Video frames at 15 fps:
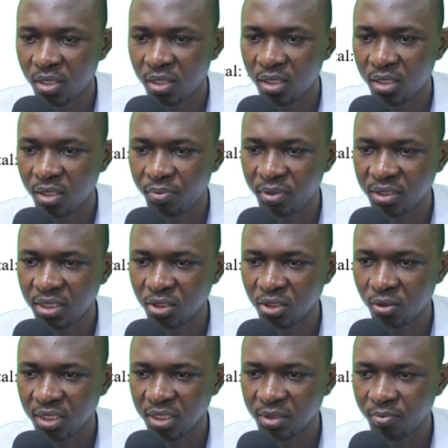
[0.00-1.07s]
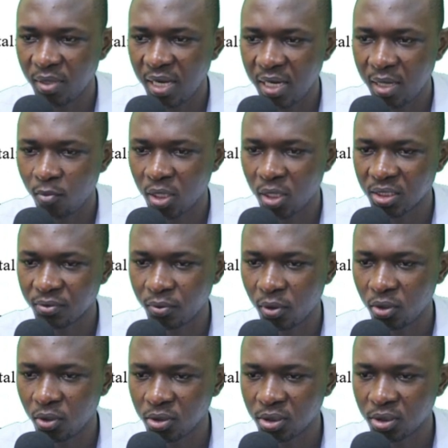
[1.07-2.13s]
Depreciation rates per annum was as
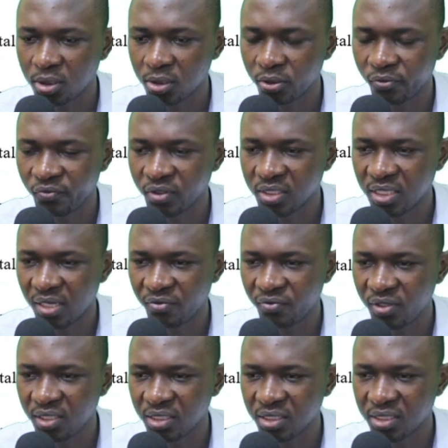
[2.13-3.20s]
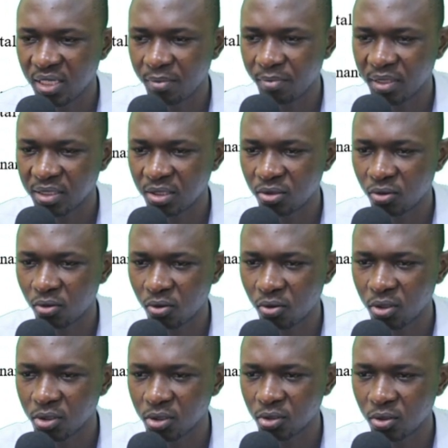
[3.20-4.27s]
follows. So fixture and fittings 10% on
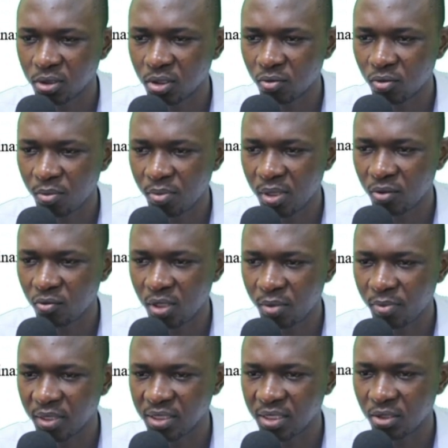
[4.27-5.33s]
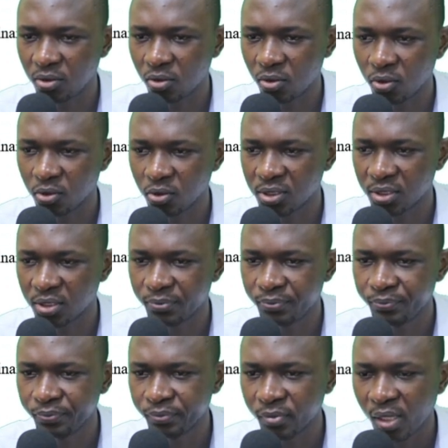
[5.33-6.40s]
cost, course equipment 20% on cost.
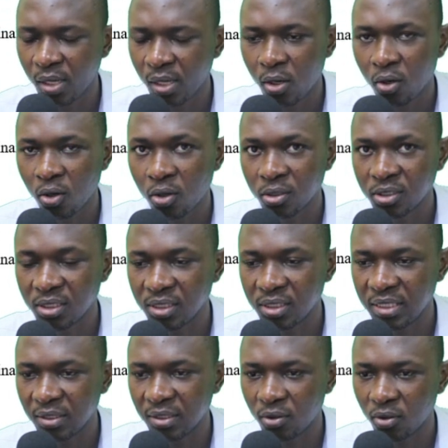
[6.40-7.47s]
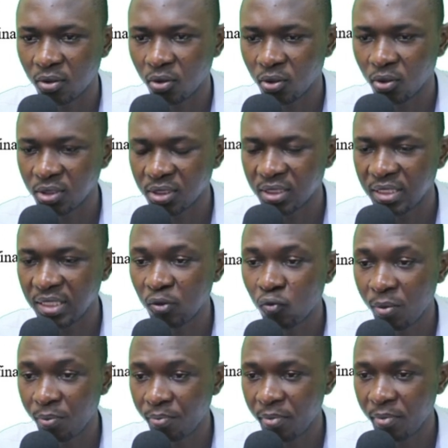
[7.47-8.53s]
Course
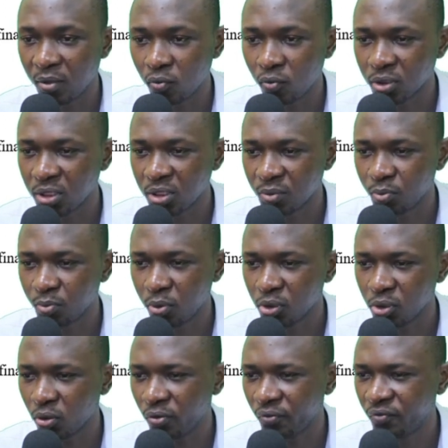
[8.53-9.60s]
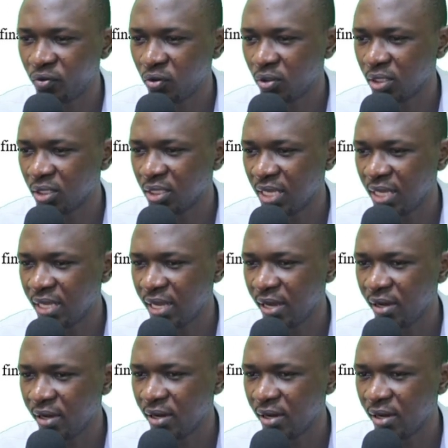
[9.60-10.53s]
equipment was disposed of during the year